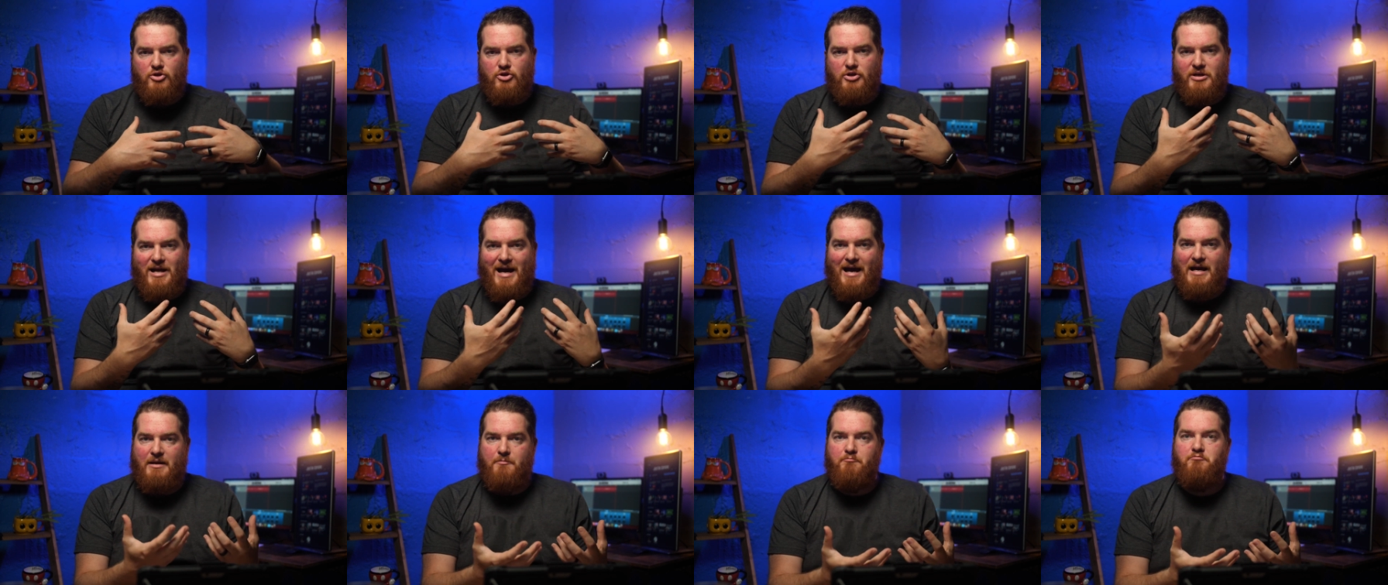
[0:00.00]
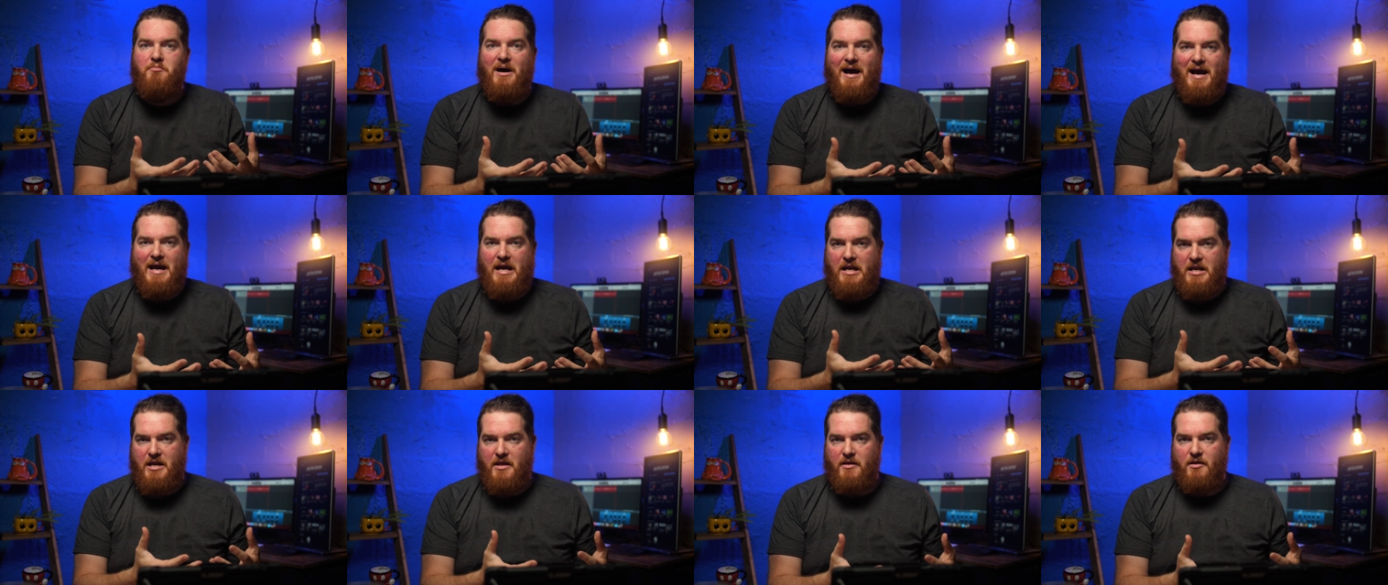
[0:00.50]
not
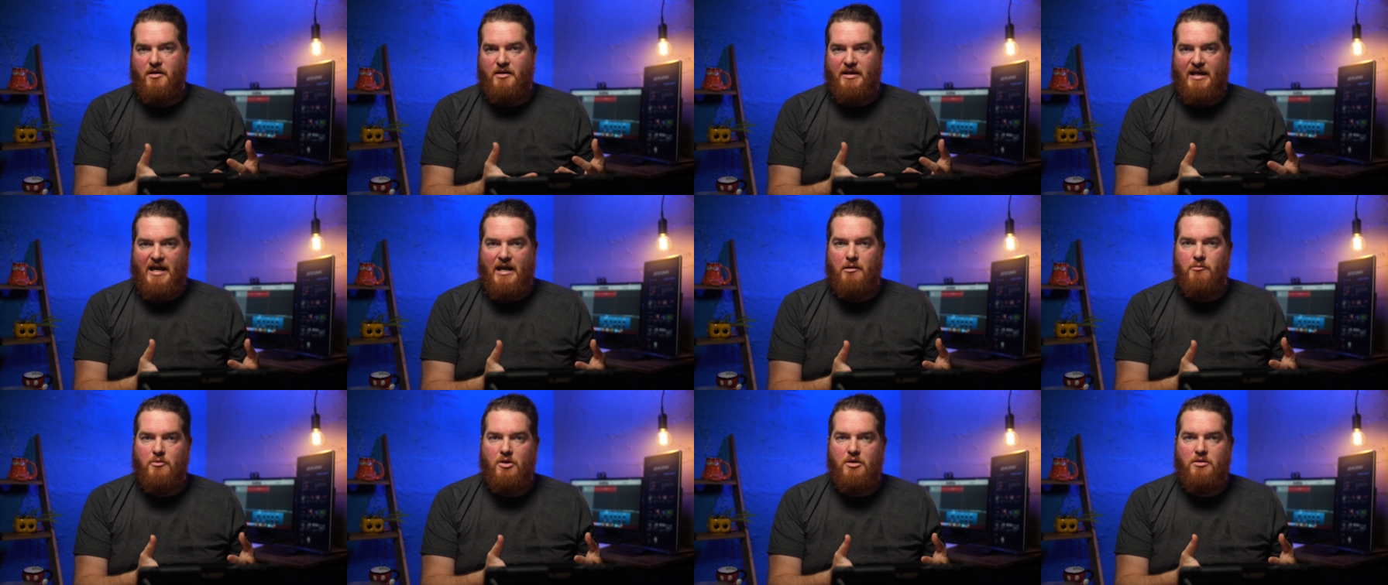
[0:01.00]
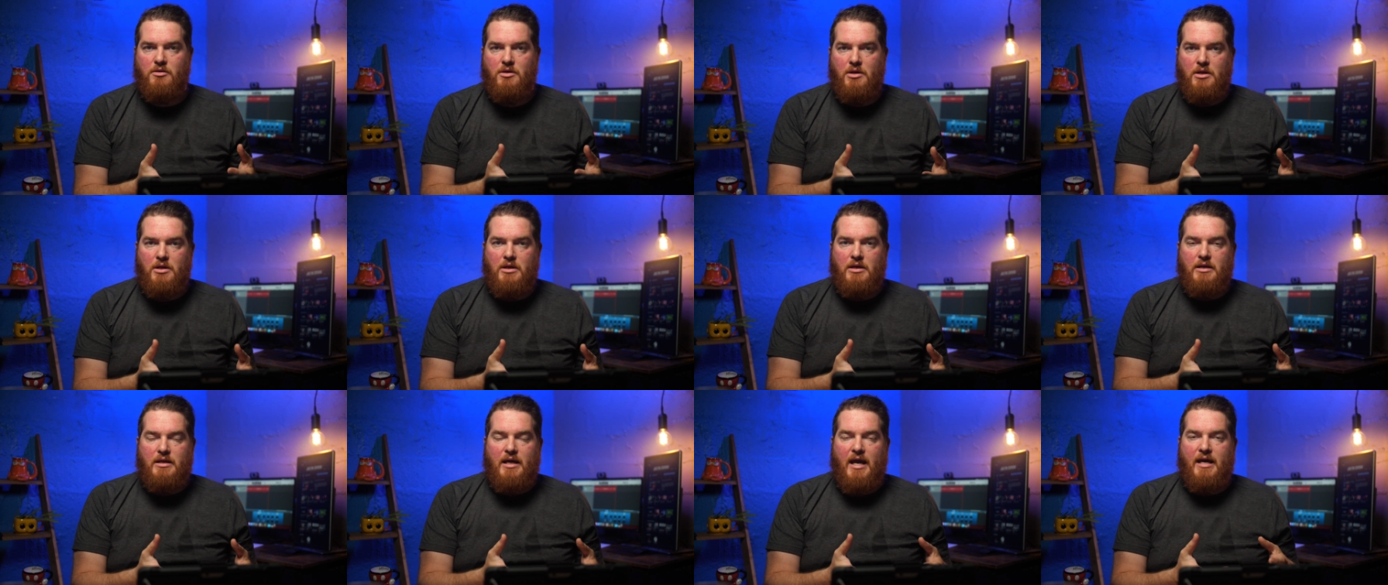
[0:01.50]
buy another camera.
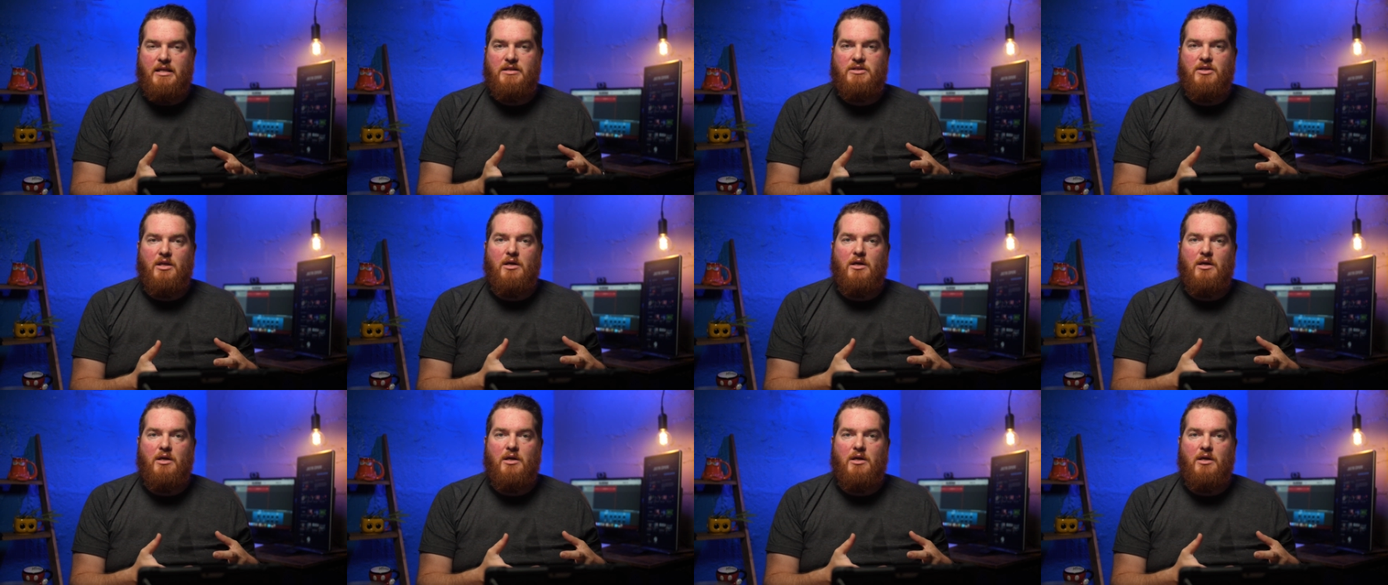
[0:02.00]
And